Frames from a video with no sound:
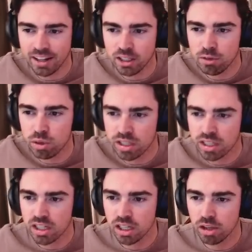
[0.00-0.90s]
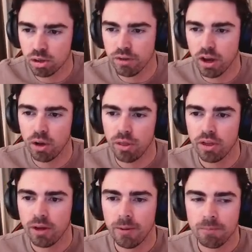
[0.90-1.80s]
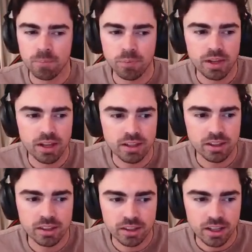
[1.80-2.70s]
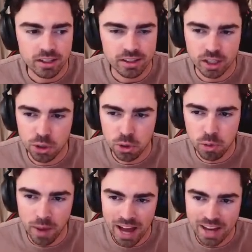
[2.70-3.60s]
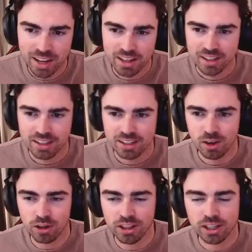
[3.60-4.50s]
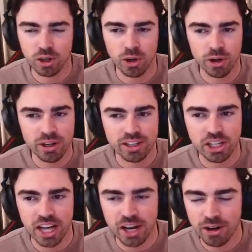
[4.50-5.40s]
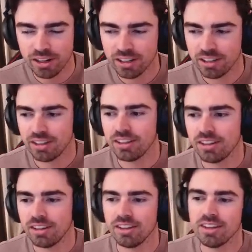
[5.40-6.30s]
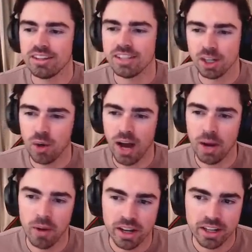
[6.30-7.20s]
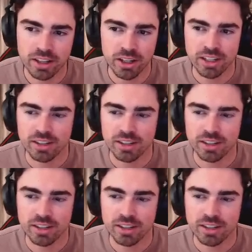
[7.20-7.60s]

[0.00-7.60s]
lives with a slither of health. The Q back onto the clone of the shadow. Didn't quite work though.